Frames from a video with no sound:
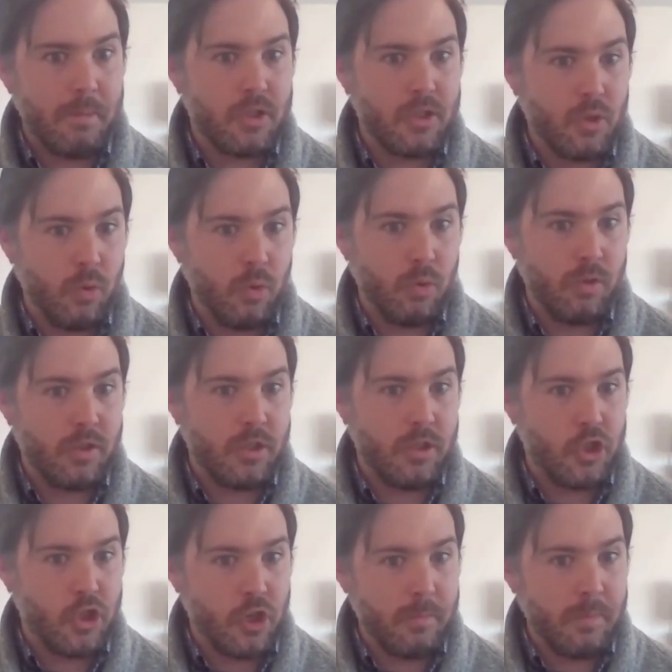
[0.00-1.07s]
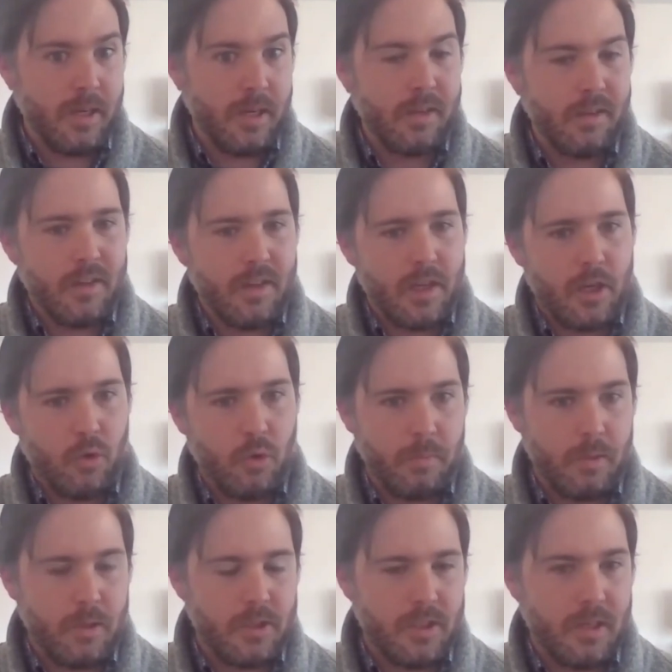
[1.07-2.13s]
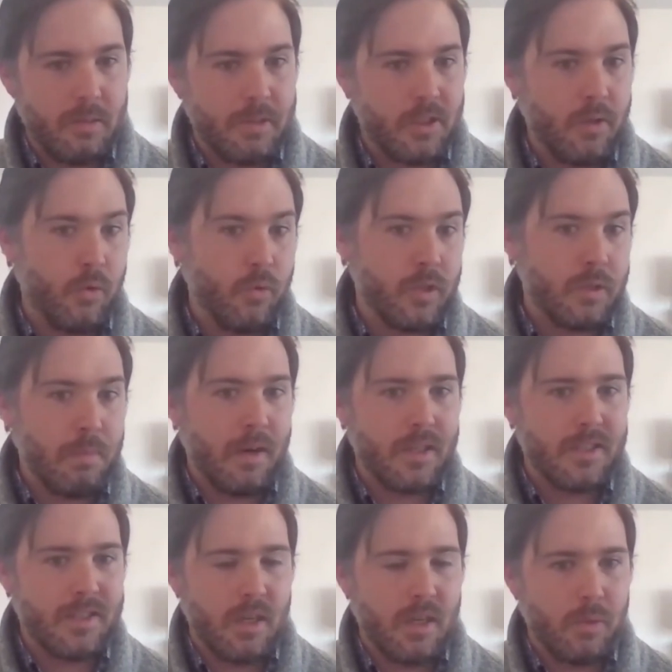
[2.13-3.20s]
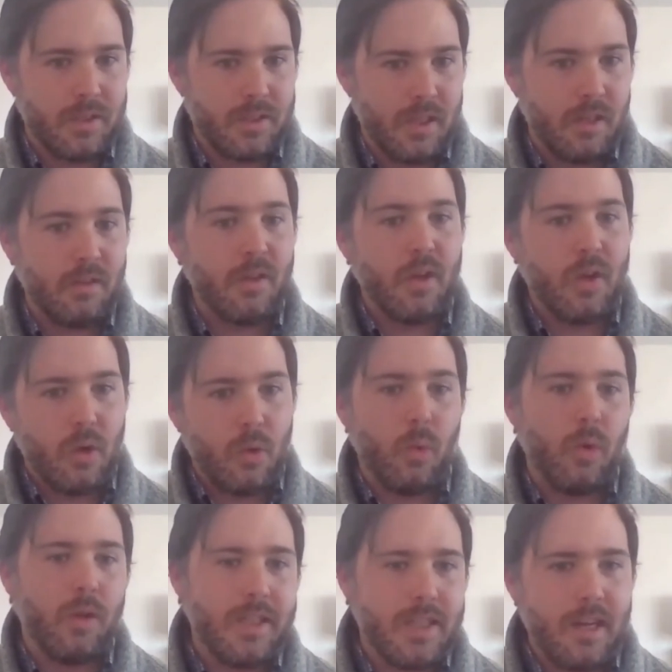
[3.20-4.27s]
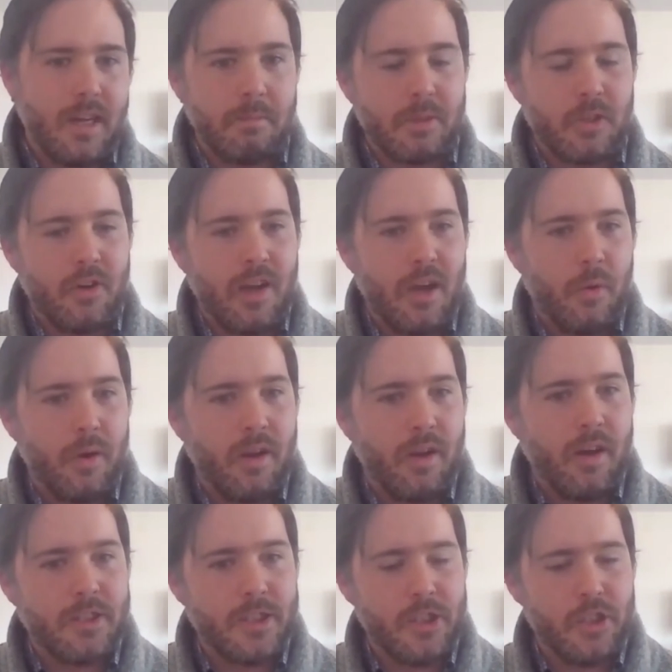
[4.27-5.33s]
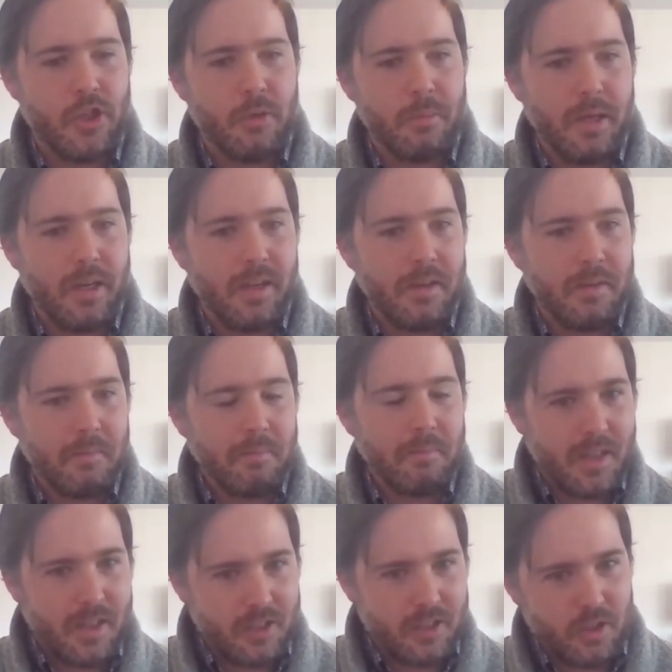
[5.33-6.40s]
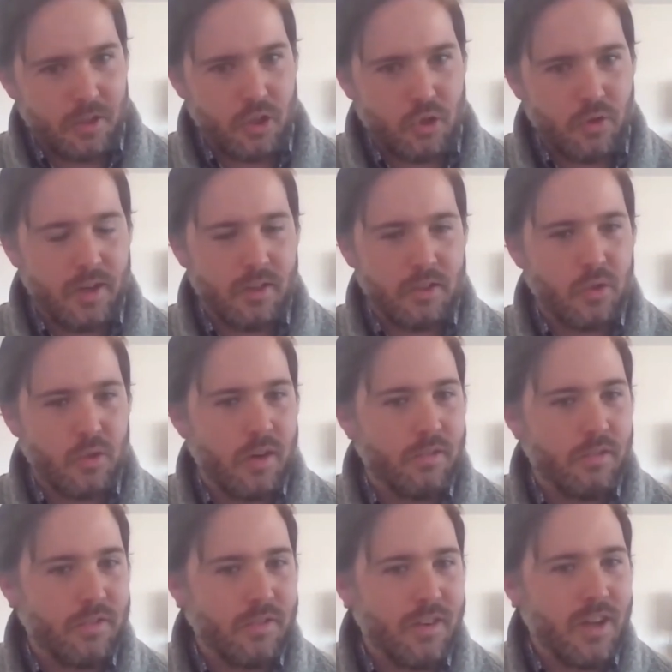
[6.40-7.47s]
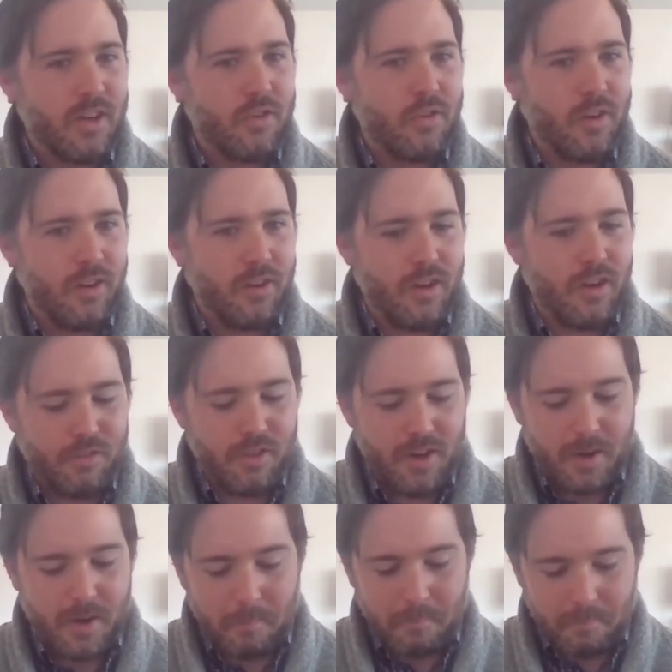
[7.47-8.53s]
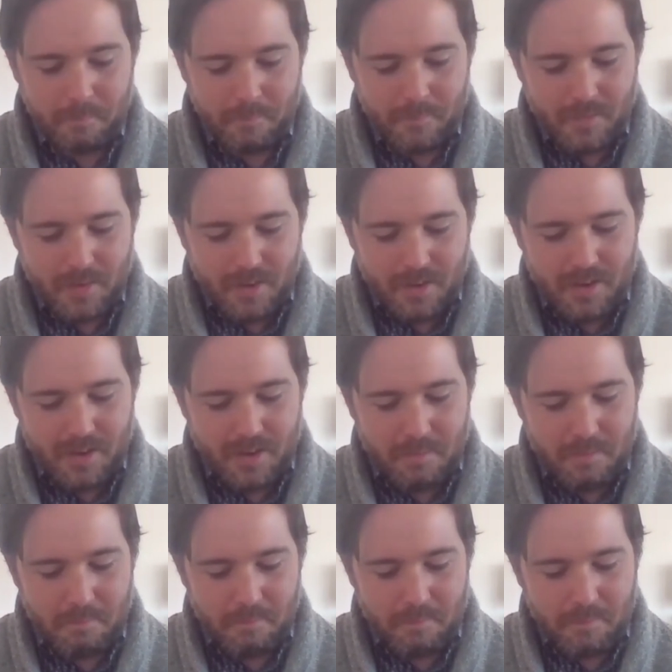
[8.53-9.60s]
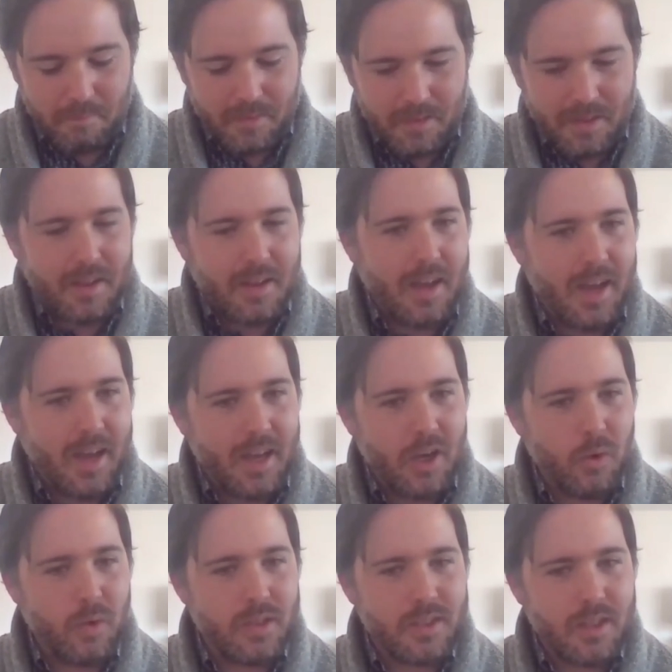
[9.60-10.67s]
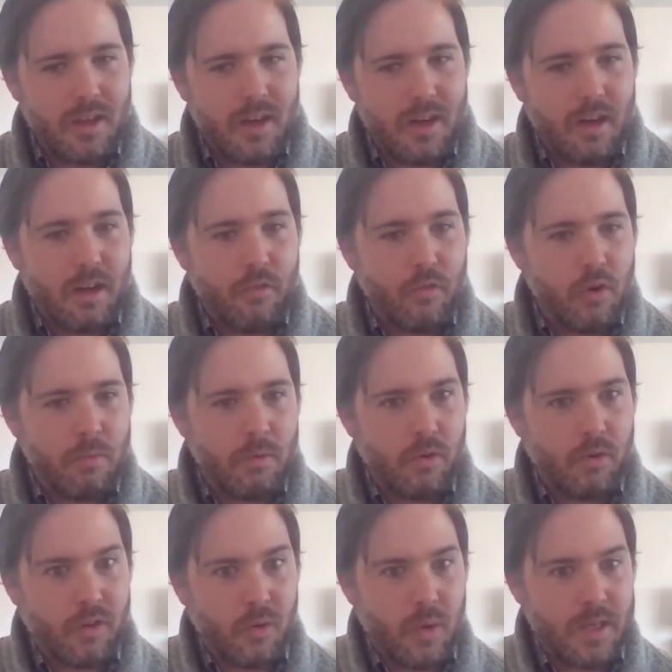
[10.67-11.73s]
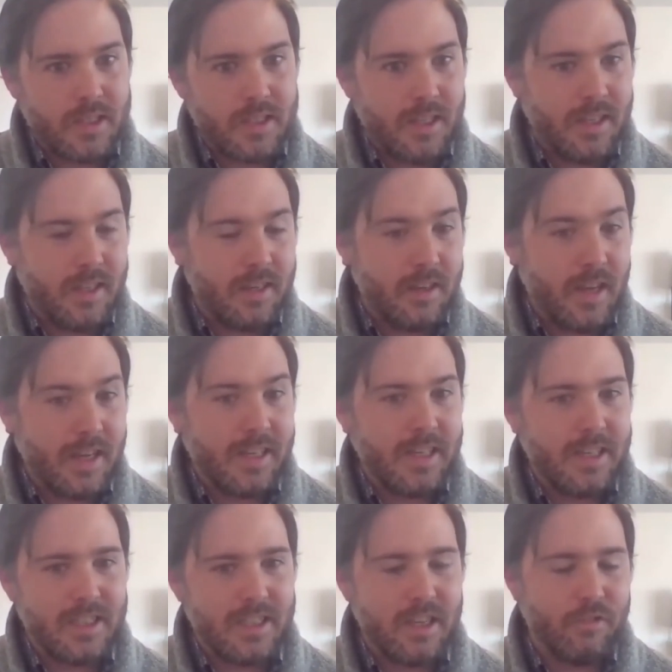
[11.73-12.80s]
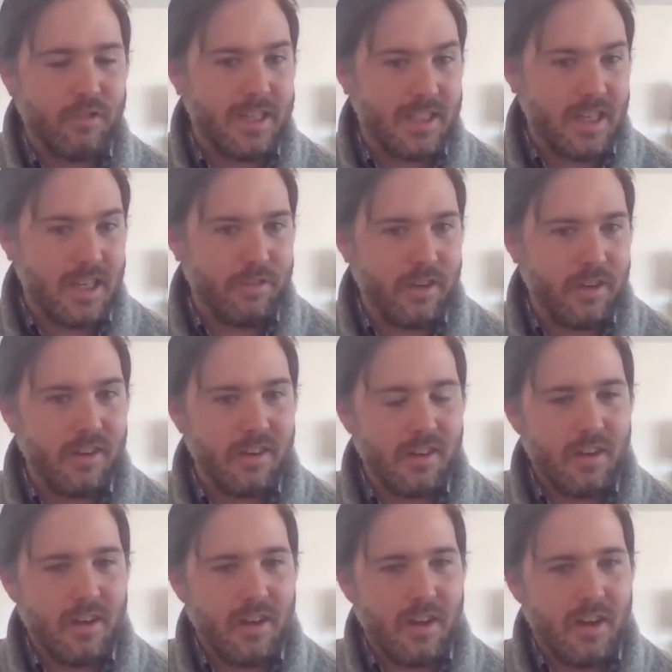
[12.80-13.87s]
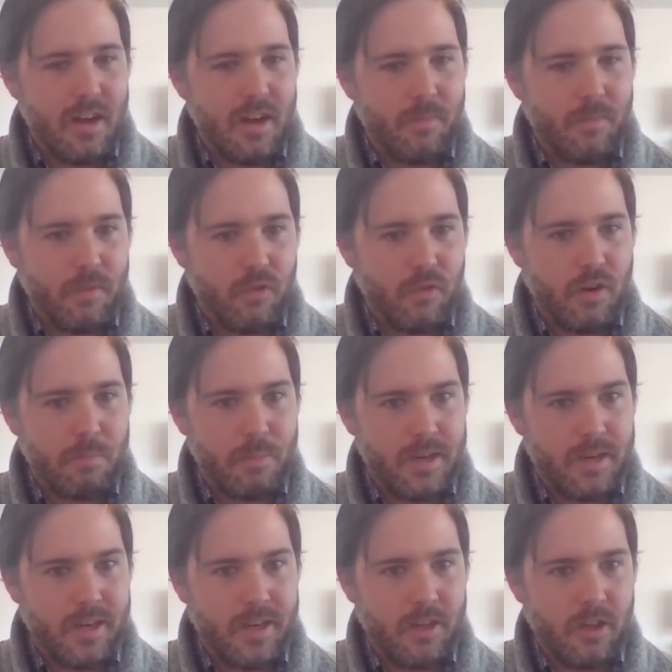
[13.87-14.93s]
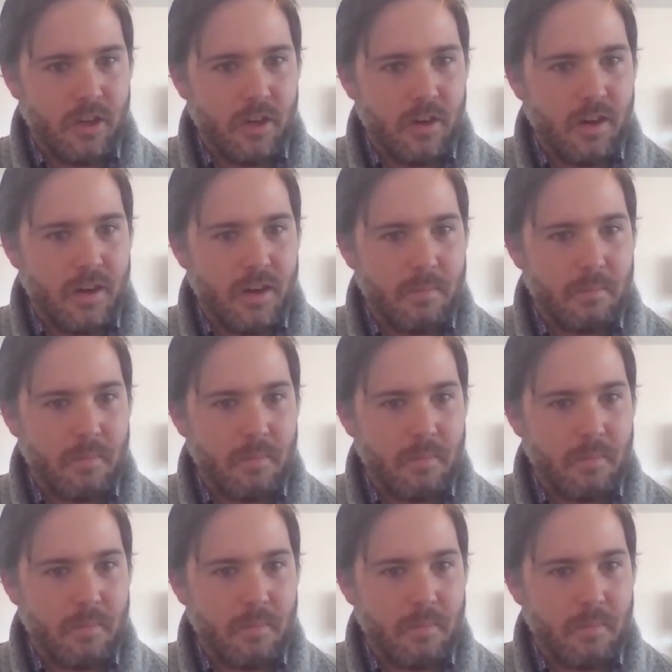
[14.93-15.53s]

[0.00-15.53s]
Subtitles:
been sold to Germany into a museum. And so the response then was that, well, these items are now in Nazi Germany. And so the trail sort of trailed off there. And there was a formal request in 1977 for a particular